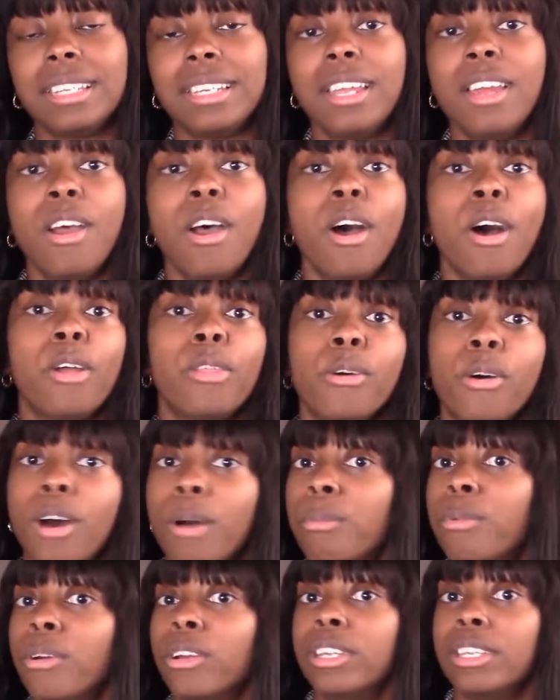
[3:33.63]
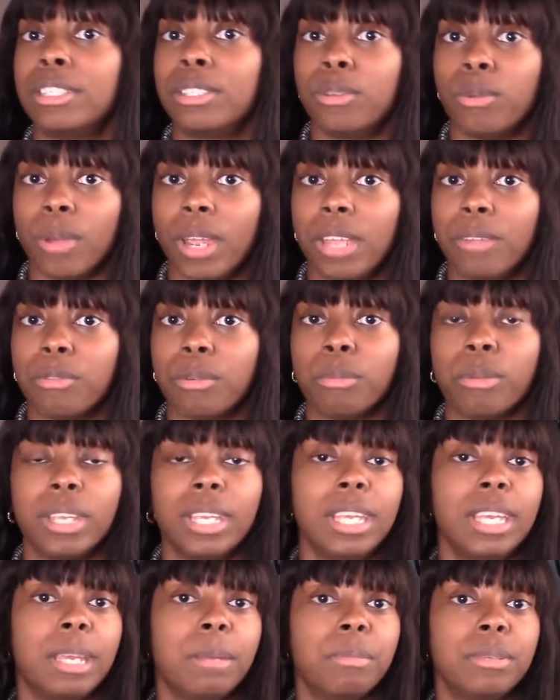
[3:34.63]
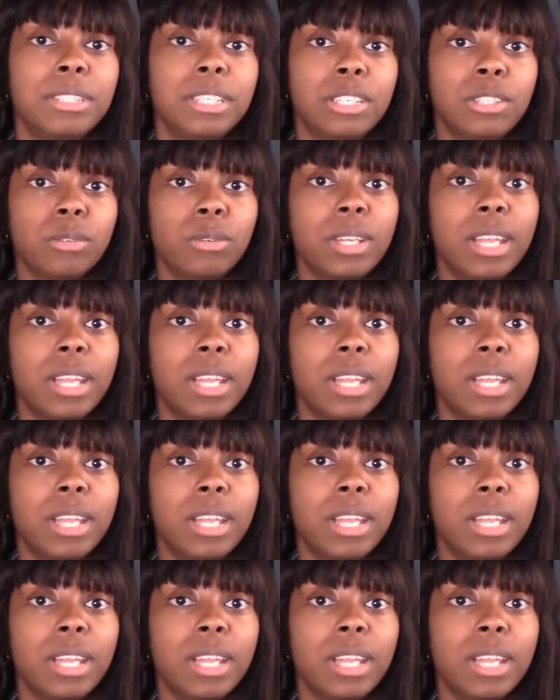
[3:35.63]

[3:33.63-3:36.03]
And although Upwork is great for bringing in potential